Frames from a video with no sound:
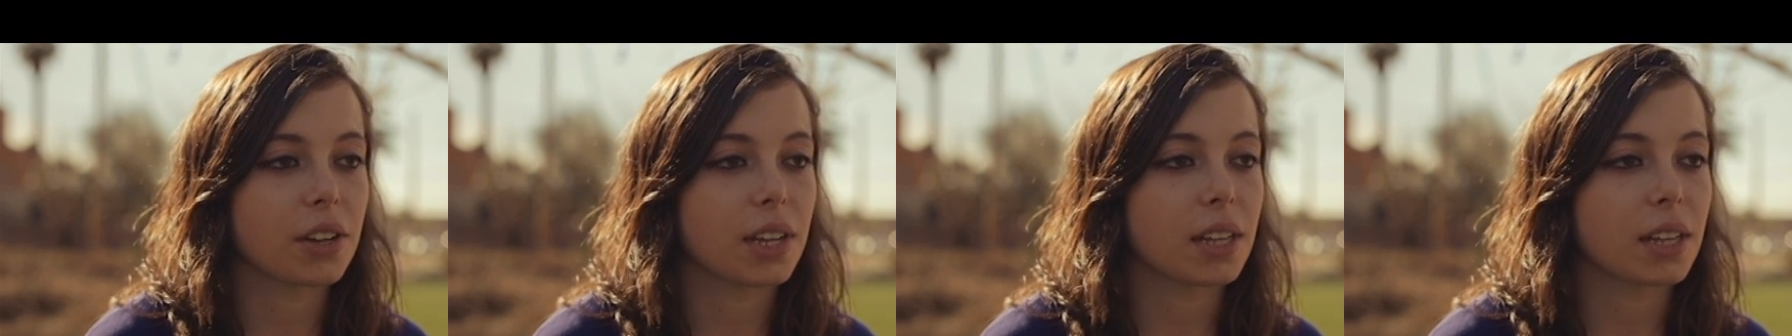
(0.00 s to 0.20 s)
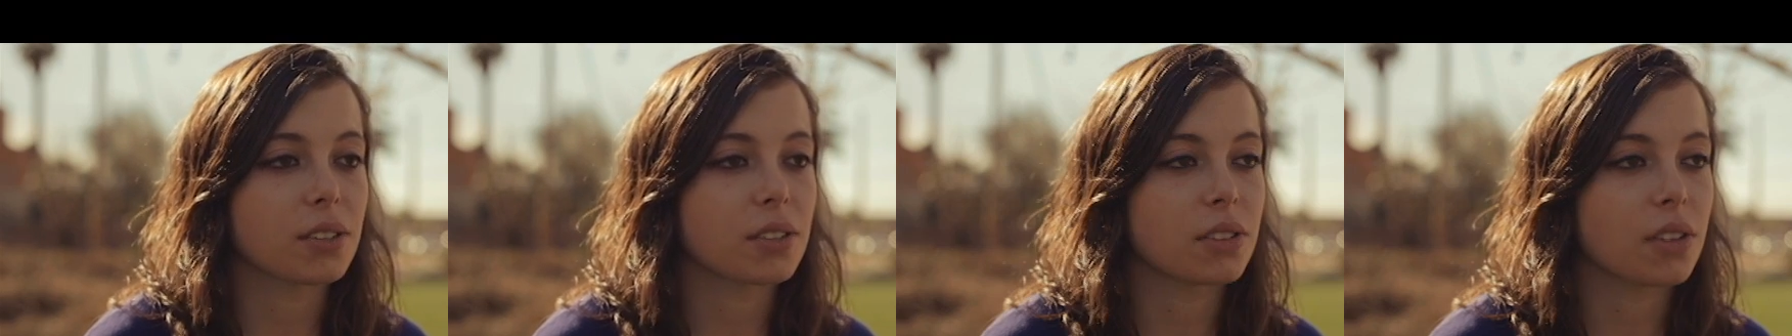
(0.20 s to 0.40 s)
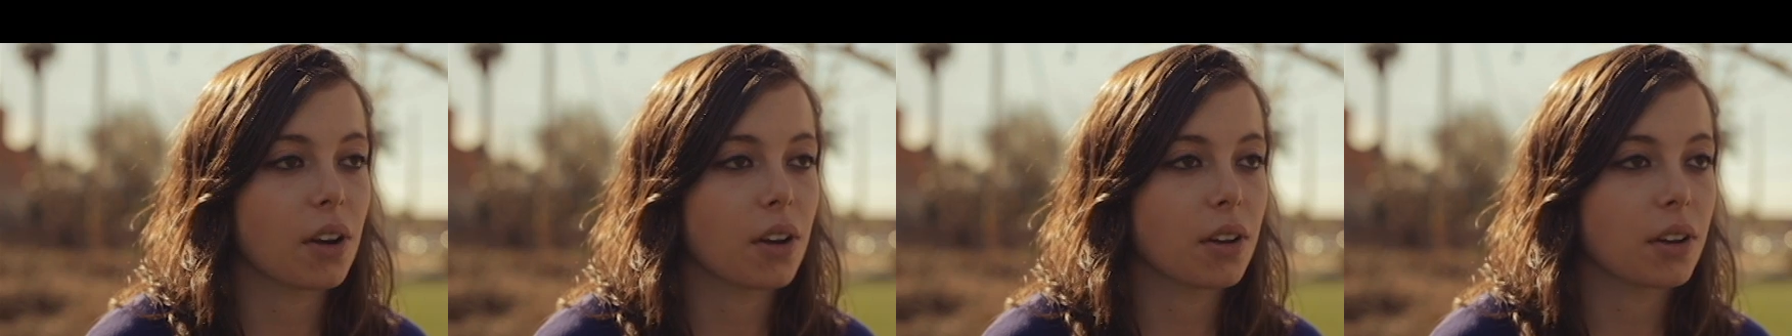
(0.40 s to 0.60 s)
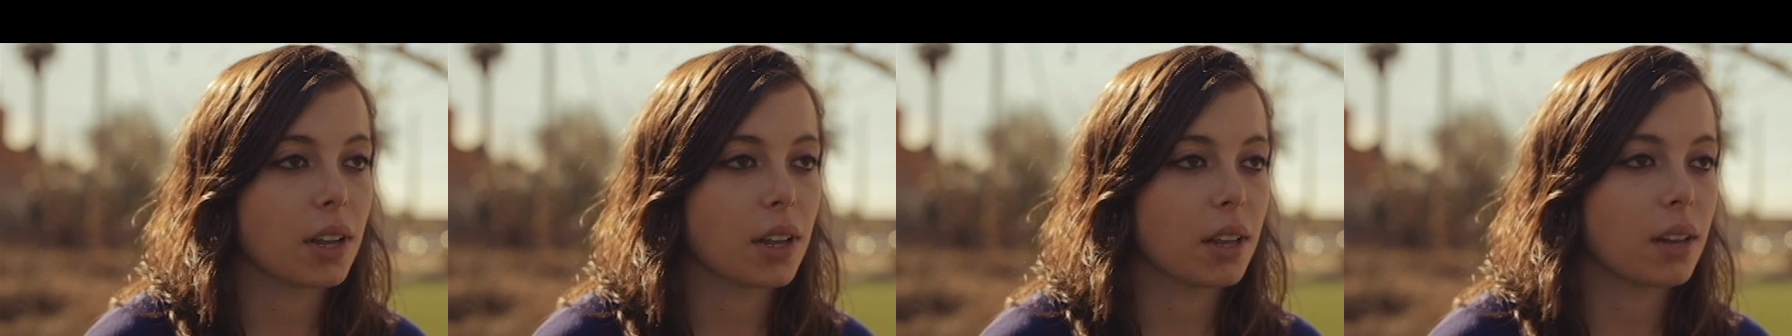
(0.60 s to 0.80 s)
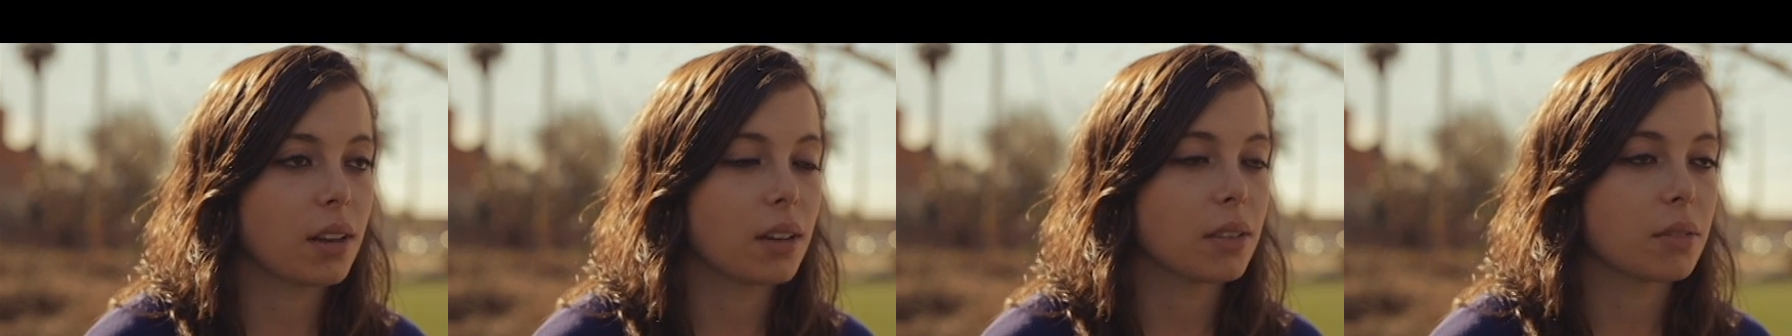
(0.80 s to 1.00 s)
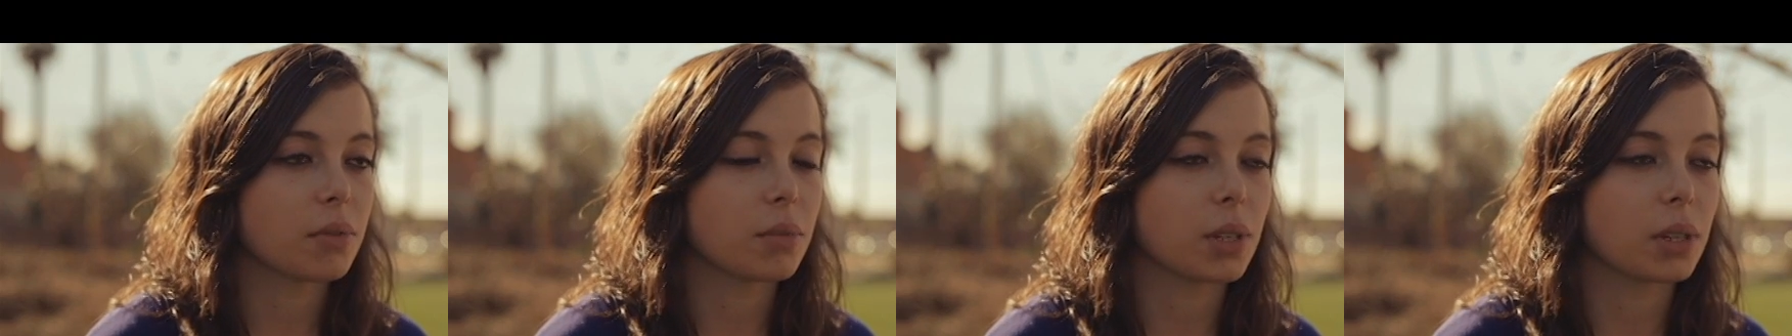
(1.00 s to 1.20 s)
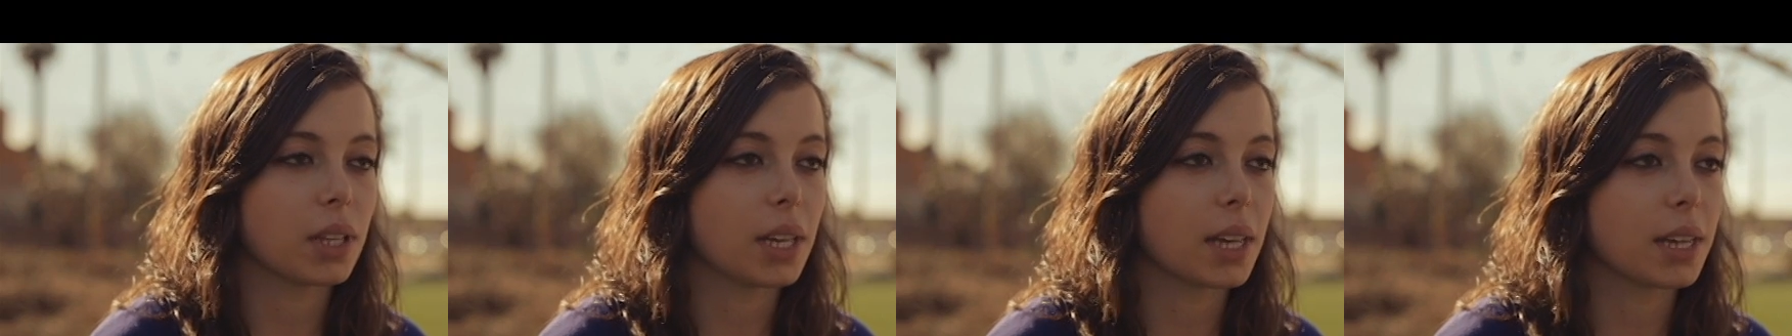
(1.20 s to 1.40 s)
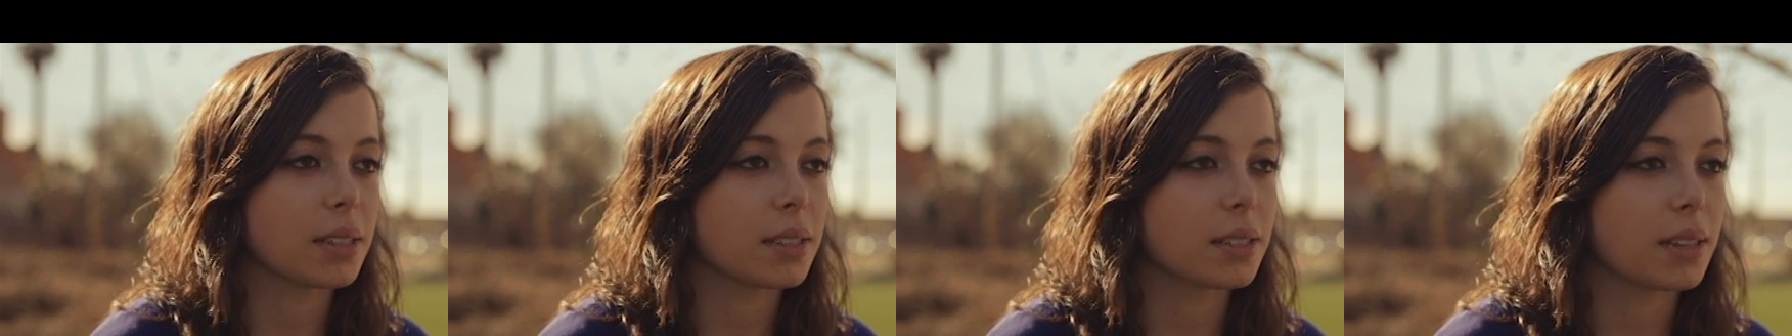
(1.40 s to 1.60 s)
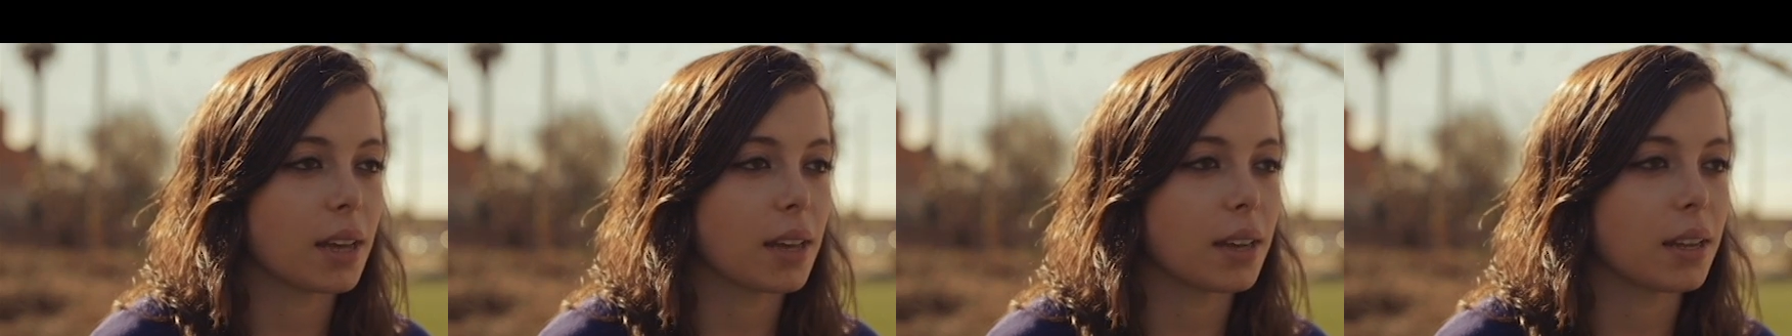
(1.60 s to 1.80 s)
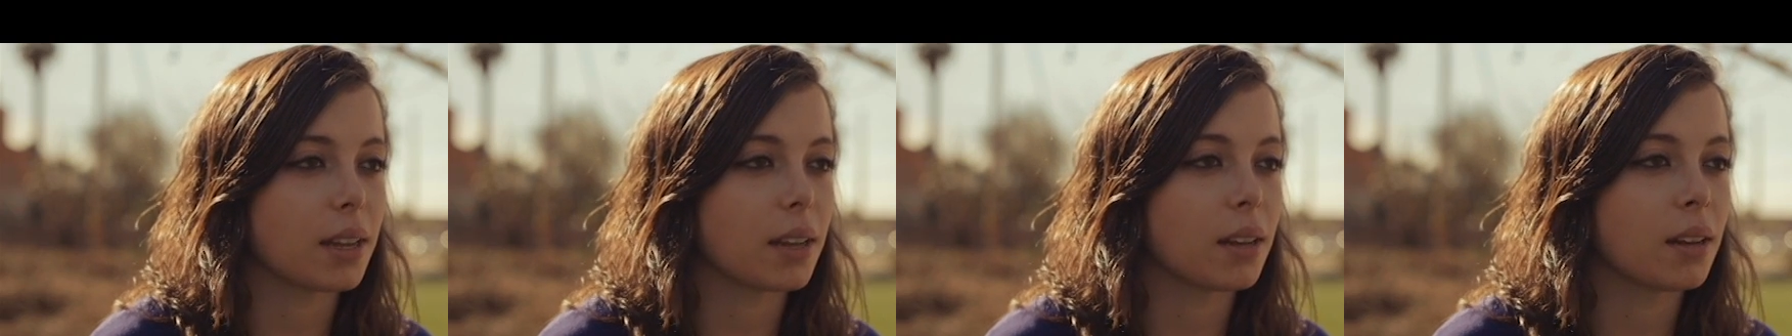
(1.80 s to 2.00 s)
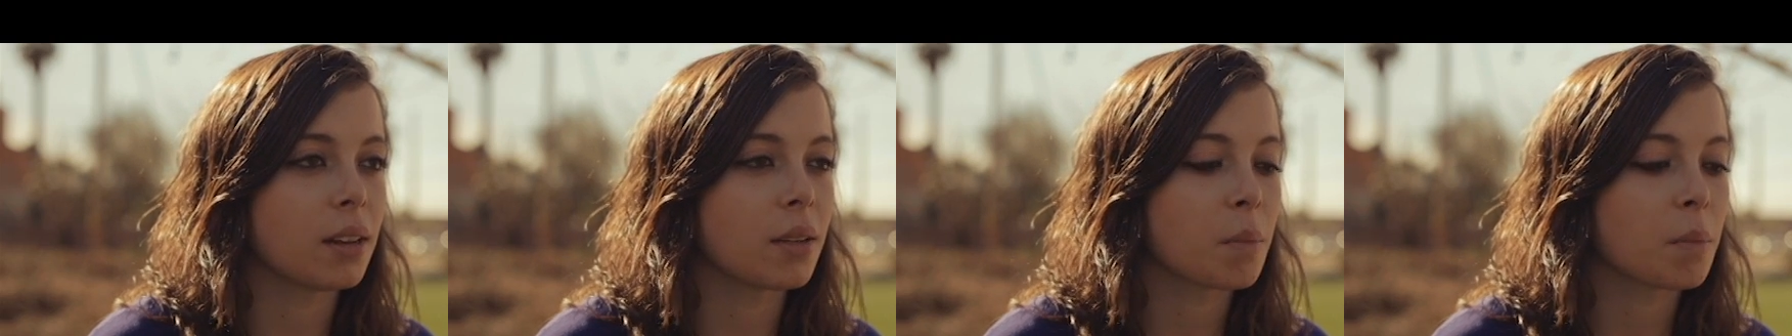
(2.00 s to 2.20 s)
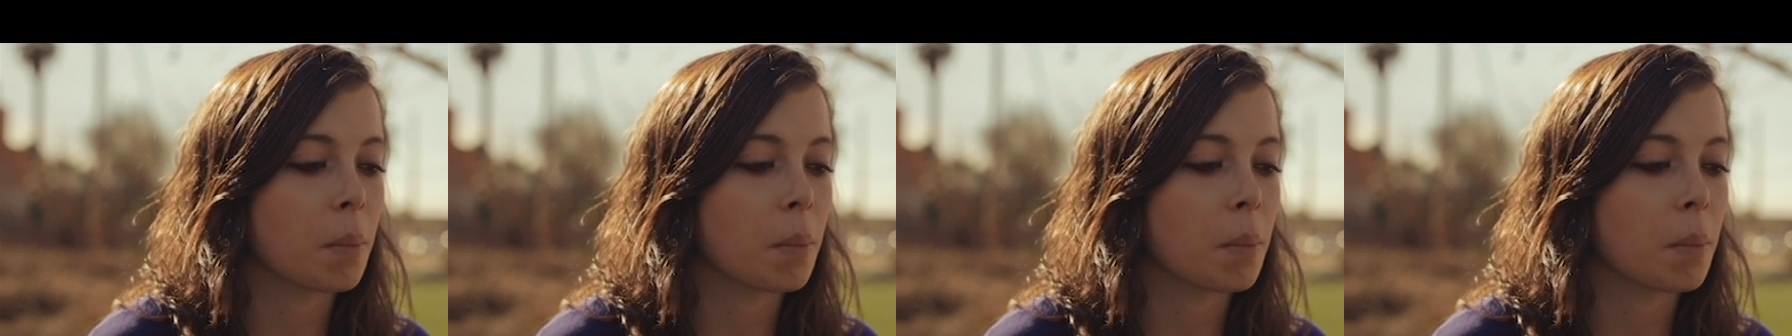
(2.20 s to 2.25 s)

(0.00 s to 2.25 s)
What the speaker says: to get started, really excited.